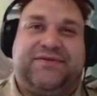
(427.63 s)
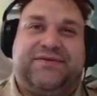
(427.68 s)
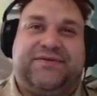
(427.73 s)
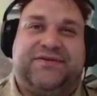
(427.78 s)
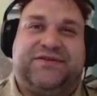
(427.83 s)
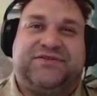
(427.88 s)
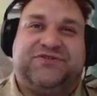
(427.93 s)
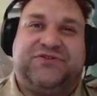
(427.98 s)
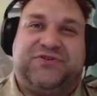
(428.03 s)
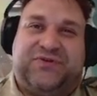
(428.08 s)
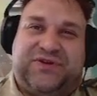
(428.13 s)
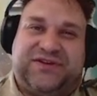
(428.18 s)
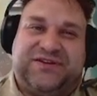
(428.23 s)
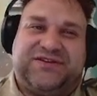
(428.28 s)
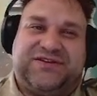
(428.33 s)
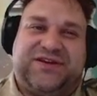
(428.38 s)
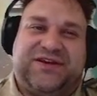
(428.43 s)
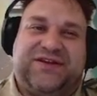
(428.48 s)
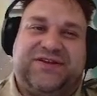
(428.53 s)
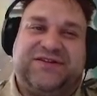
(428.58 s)
as you can
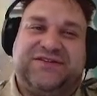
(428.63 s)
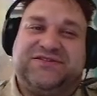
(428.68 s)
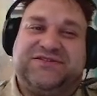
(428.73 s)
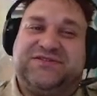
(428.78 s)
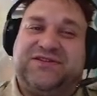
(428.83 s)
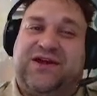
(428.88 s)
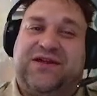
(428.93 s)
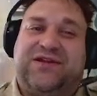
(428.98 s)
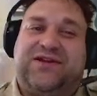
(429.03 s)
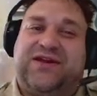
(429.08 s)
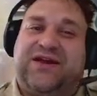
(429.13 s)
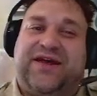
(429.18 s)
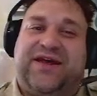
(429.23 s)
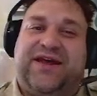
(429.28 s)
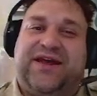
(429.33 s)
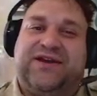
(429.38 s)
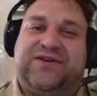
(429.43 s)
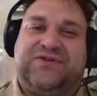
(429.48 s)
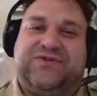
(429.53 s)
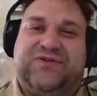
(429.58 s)
tell, is not
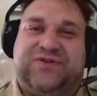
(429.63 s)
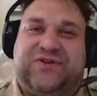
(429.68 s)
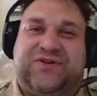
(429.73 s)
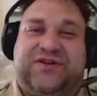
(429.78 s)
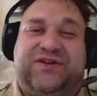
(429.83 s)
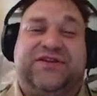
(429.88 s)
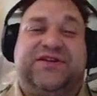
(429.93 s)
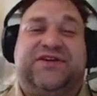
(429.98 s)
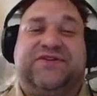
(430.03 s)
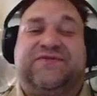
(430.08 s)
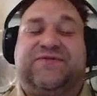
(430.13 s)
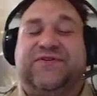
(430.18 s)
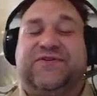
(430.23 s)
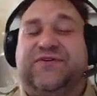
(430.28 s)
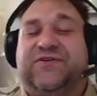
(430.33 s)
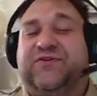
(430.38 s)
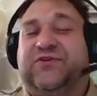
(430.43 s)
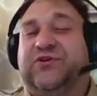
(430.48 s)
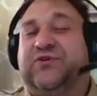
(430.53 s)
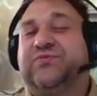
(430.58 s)
kind to the Yaniv for
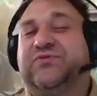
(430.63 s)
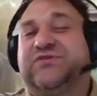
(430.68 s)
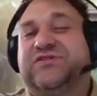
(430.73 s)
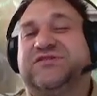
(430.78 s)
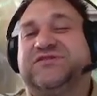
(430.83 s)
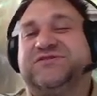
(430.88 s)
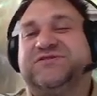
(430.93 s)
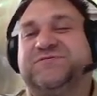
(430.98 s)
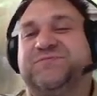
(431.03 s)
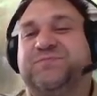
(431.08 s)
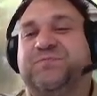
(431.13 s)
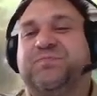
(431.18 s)
their hubris.